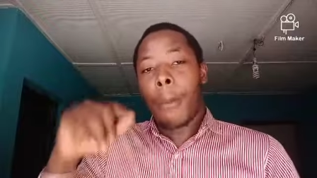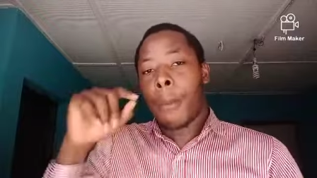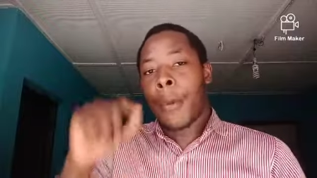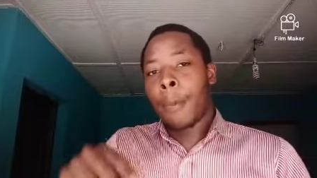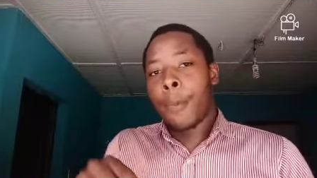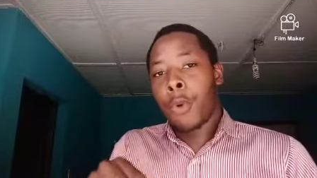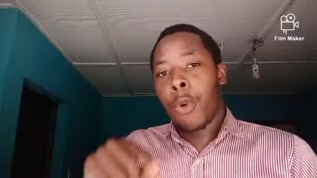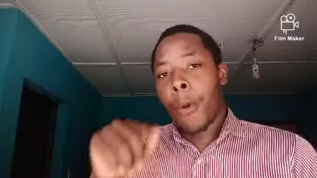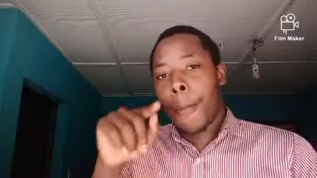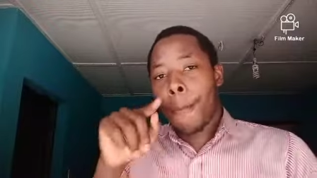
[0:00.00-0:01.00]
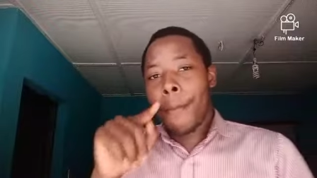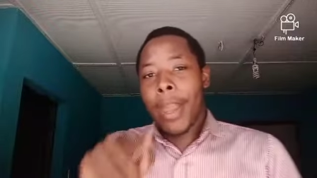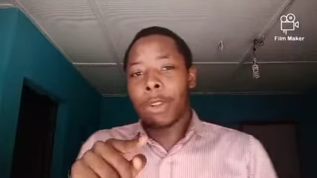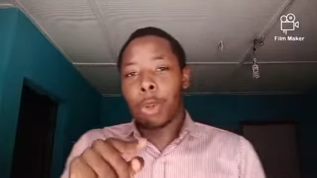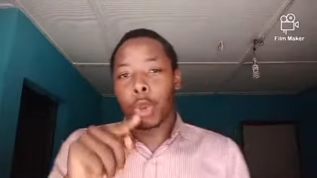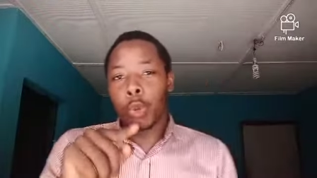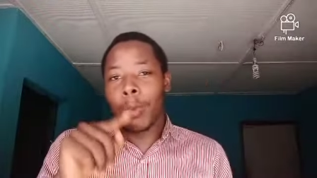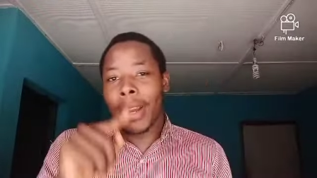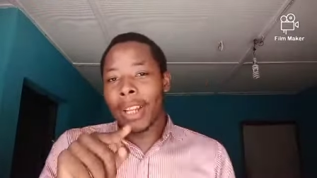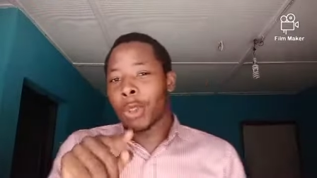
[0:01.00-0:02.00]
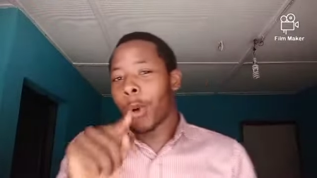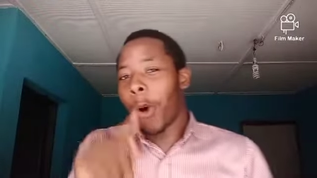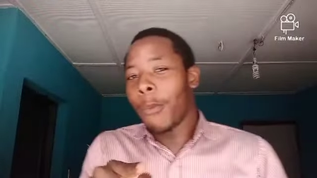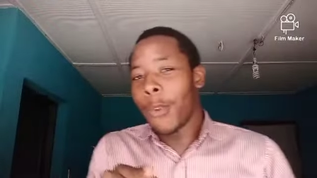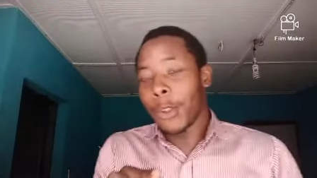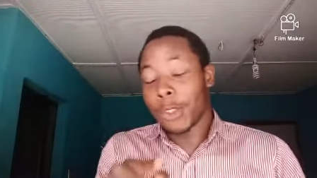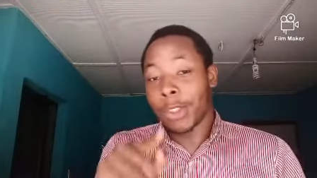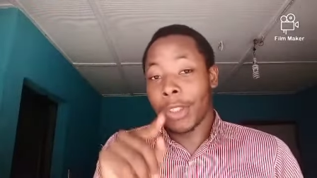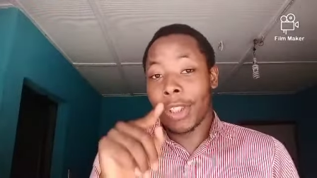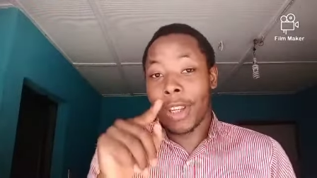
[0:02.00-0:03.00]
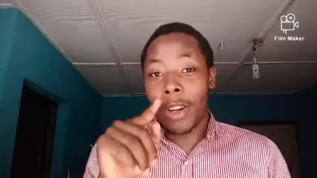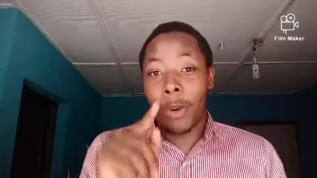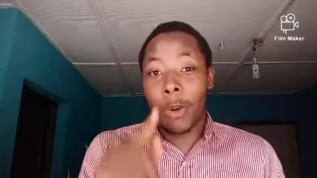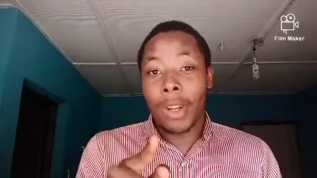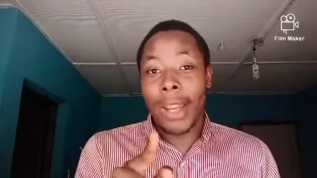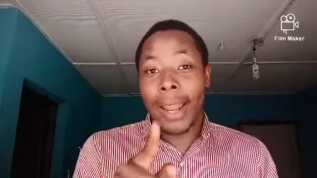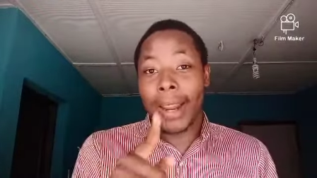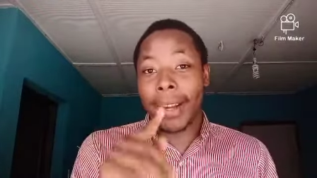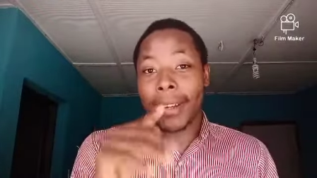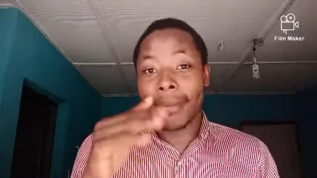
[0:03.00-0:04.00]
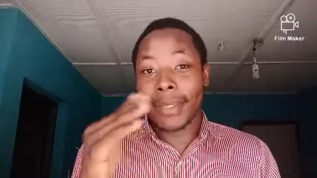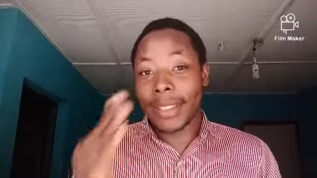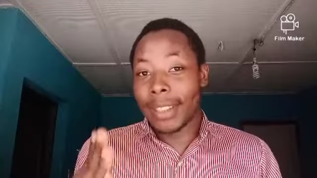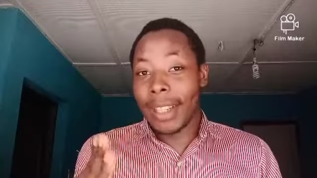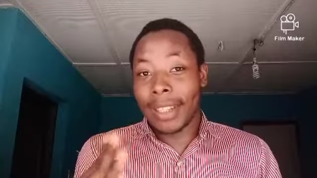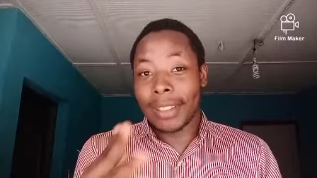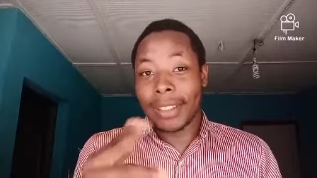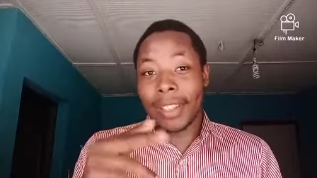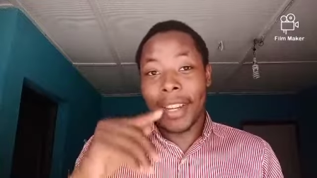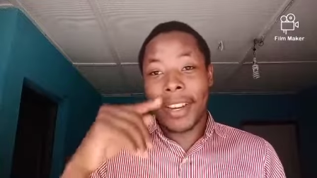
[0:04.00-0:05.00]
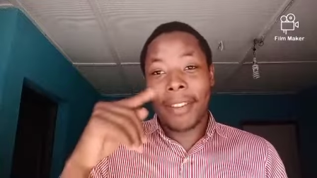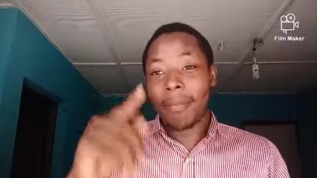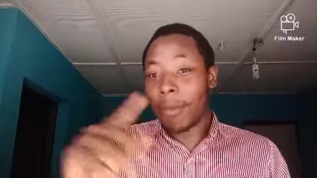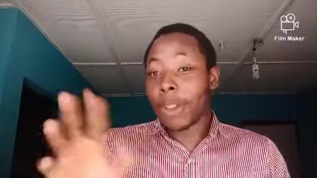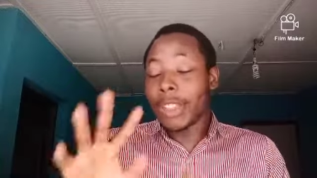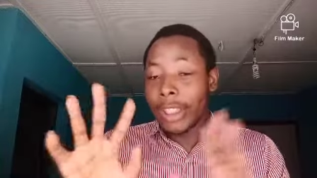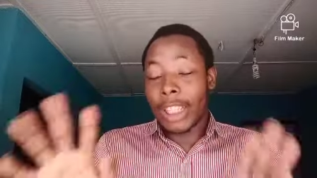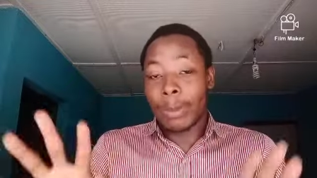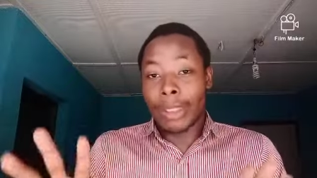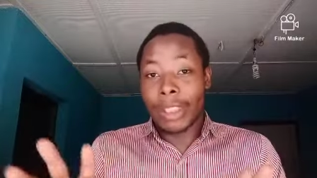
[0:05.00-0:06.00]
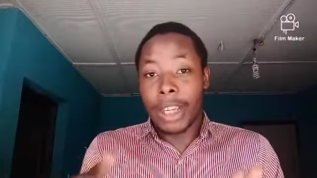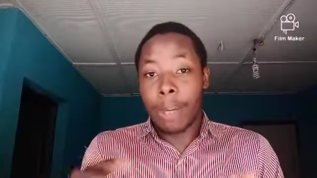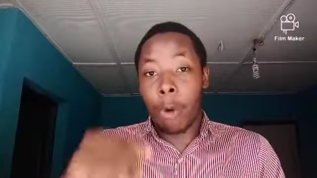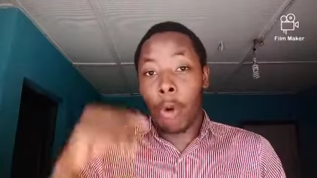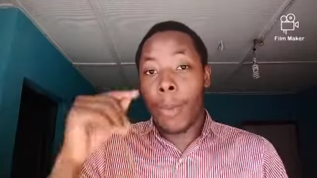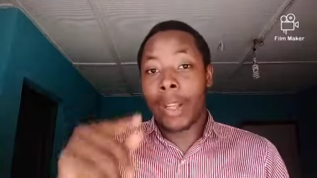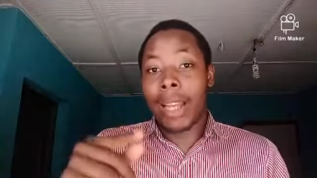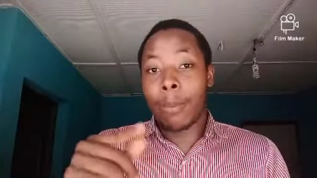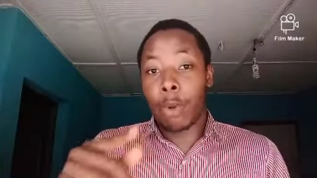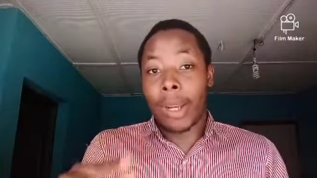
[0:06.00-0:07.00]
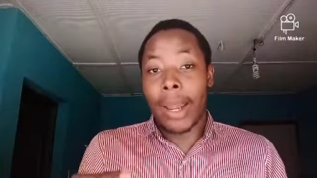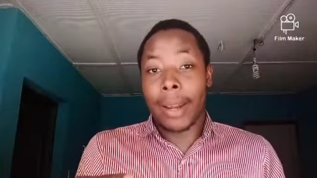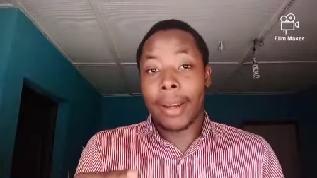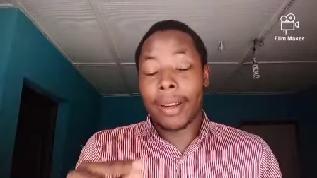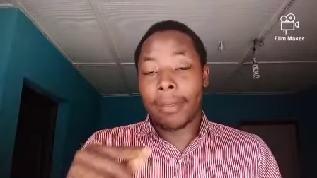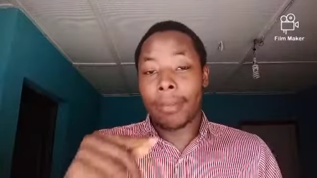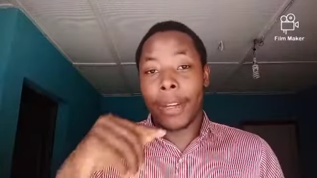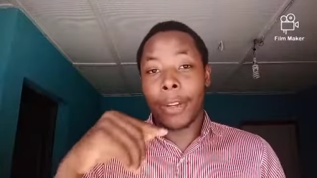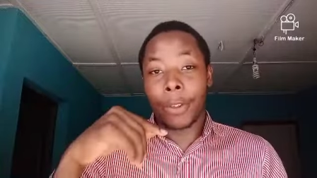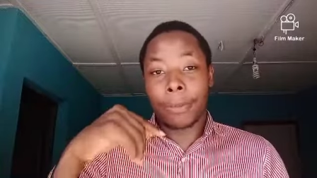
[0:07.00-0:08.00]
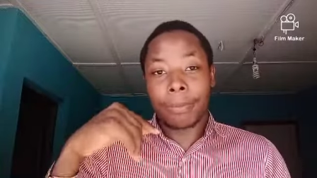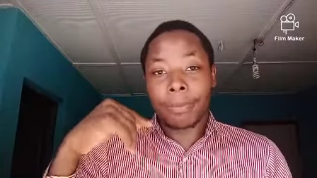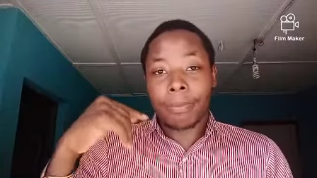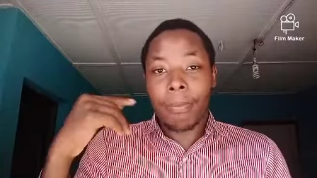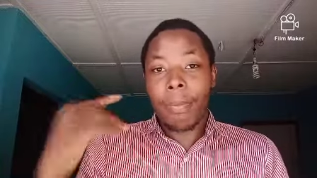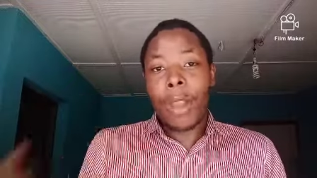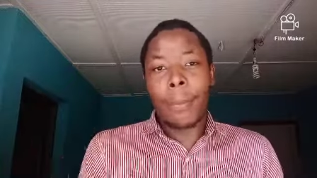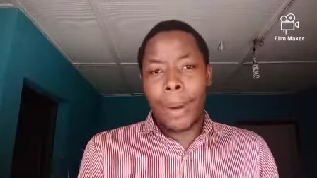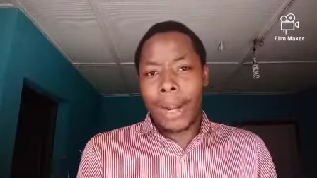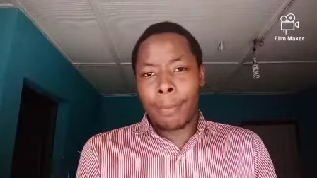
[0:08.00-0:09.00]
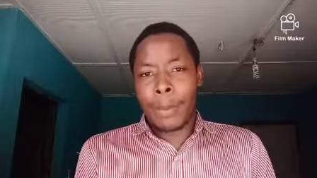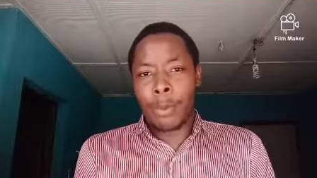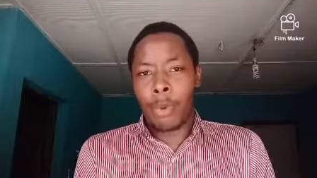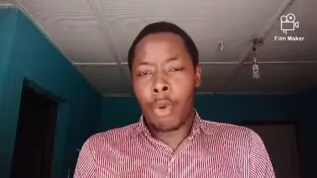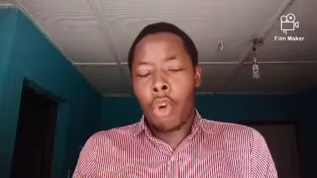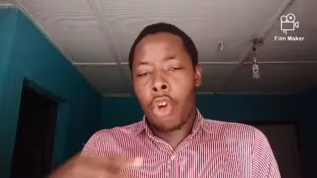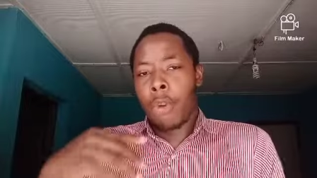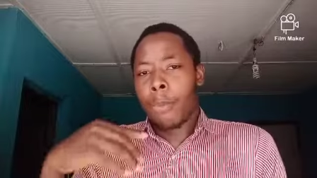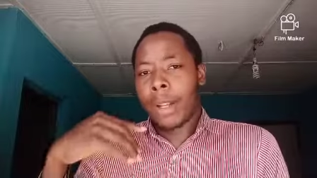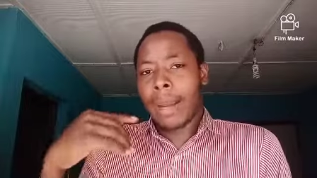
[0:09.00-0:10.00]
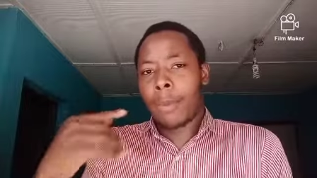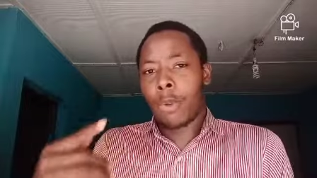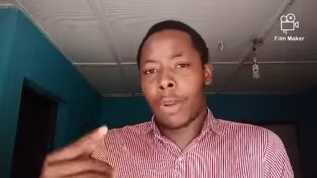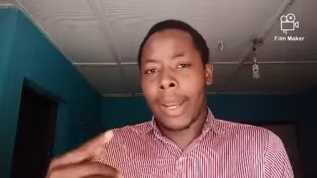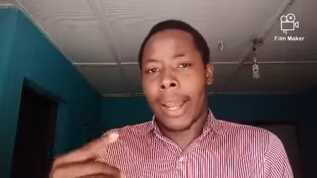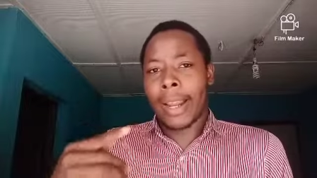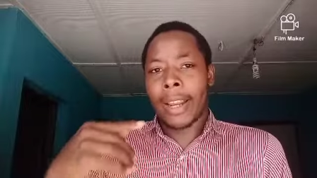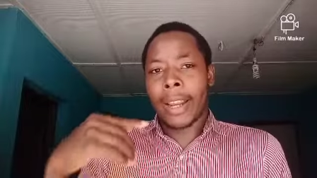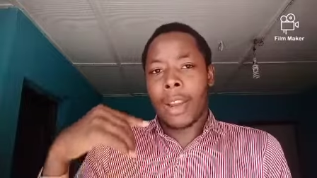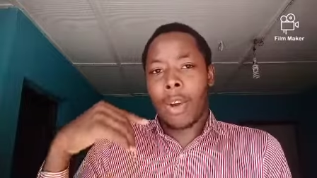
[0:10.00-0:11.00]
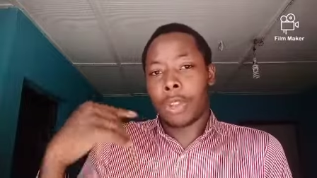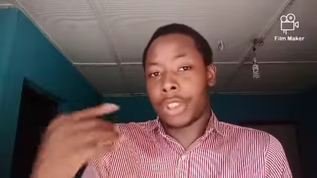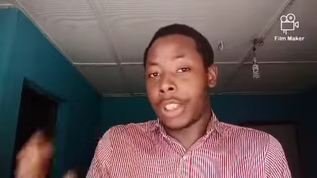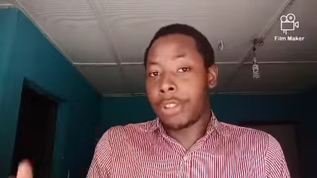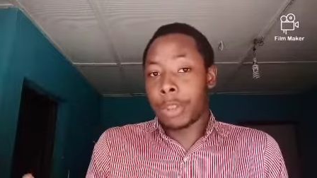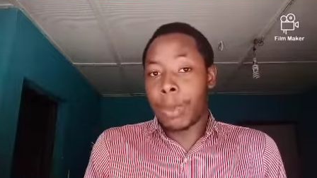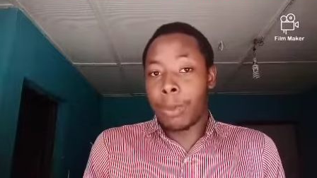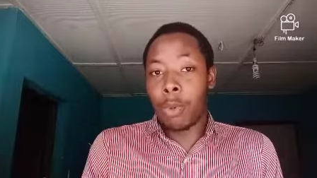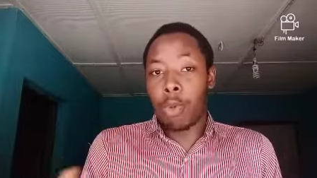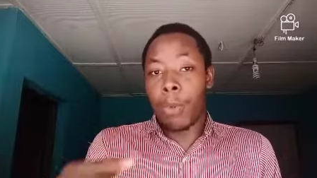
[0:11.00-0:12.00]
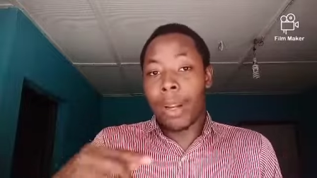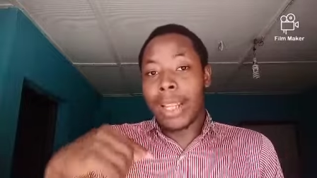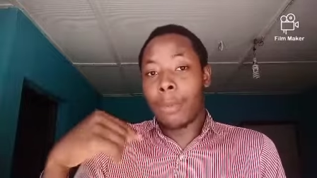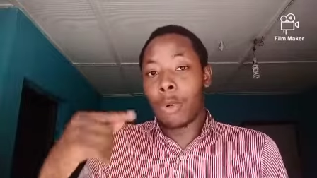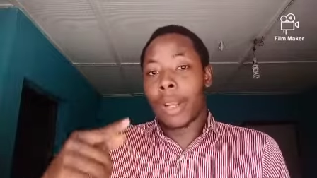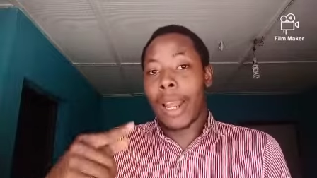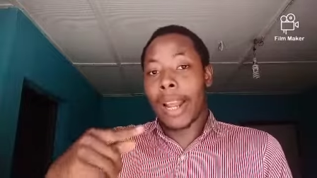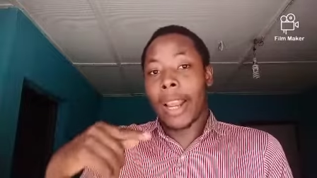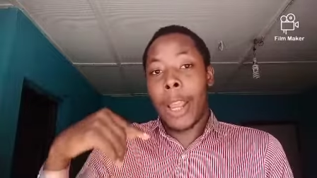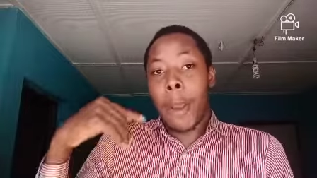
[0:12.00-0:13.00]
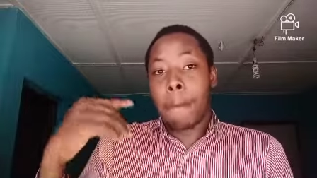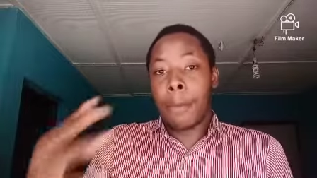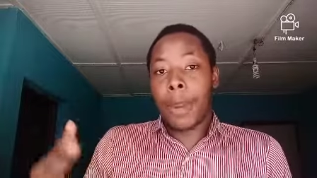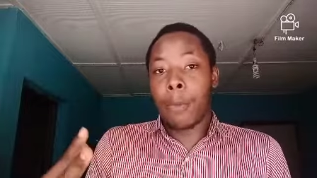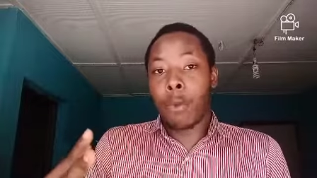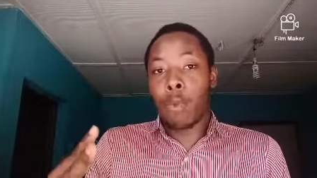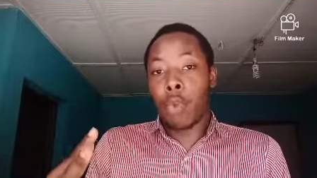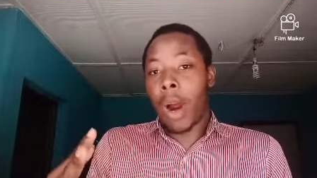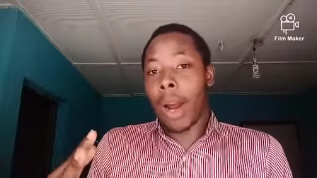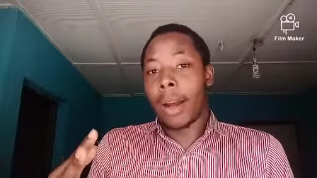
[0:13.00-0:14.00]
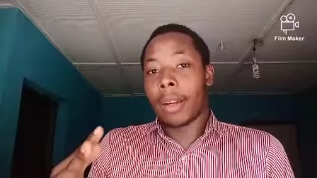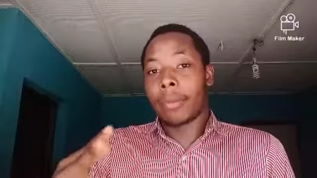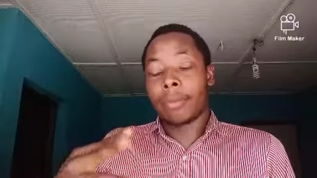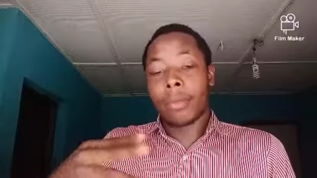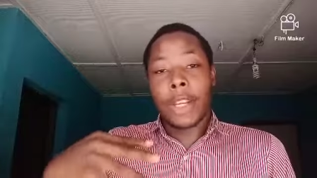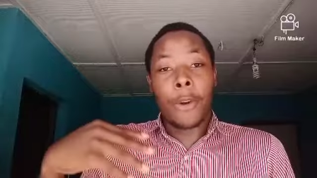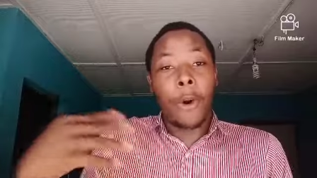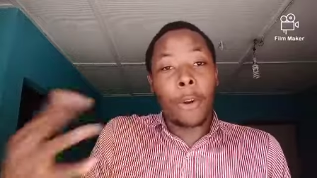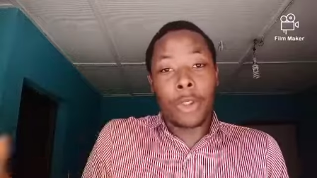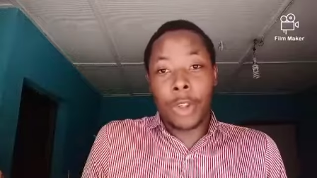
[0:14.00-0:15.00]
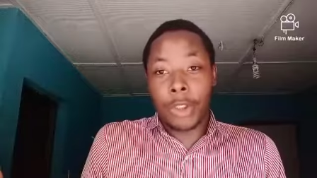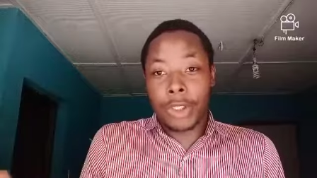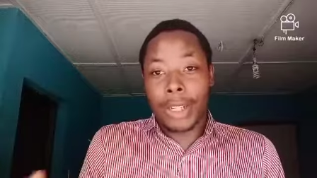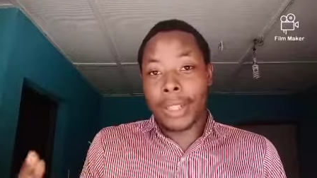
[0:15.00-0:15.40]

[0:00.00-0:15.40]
But people make those who make it so obvious look like sinners. Not sinners per se, but we make them look like, you know, bad people. We make them look like unserious people. We make them look like people who are, you know, unjust.